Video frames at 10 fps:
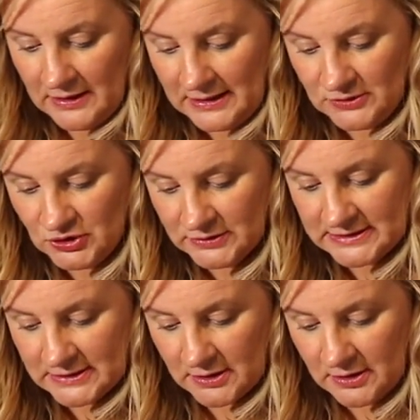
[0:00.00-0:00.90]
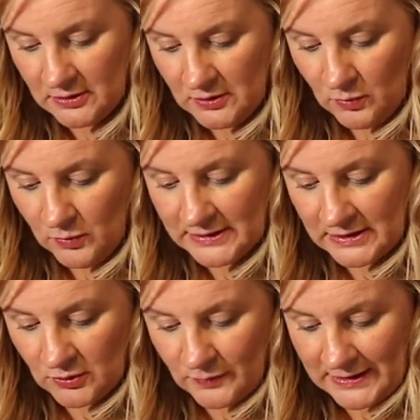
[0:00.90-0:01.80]
and just start
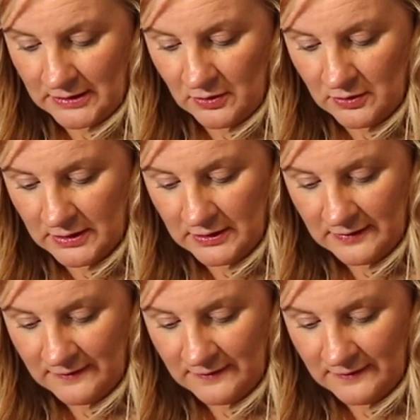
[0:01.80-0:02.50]
working your way along,